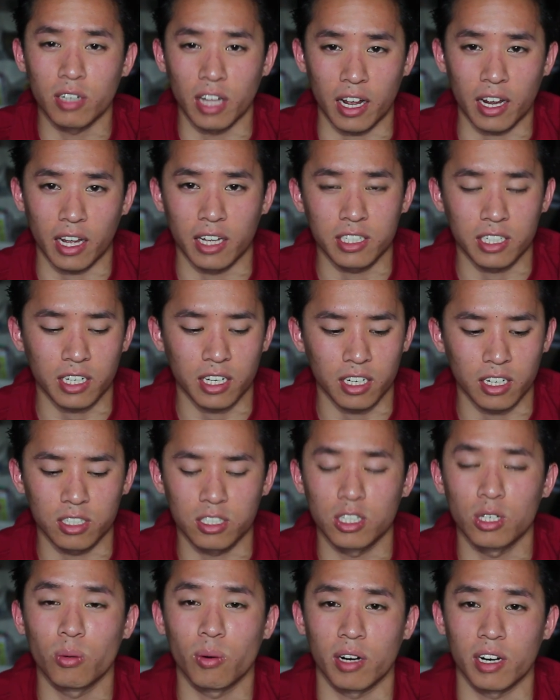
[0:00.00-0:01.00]
Like, is it gonna
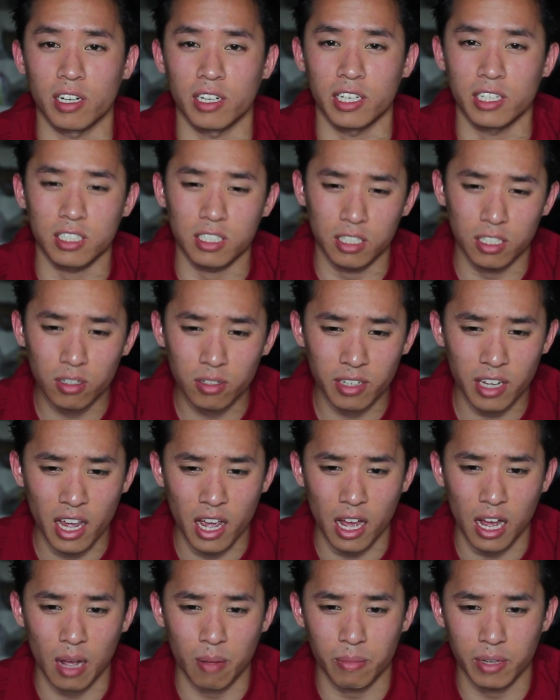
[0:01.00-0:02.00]
do what it needs to do?
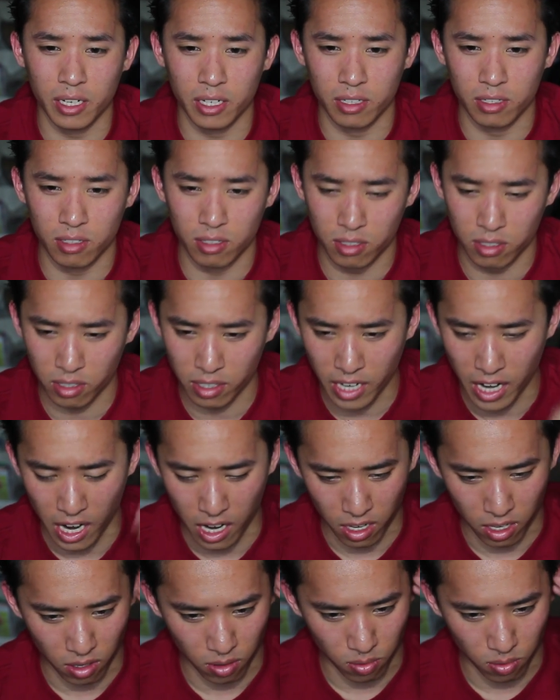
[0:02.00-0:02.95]
Yeah, I mean, you can't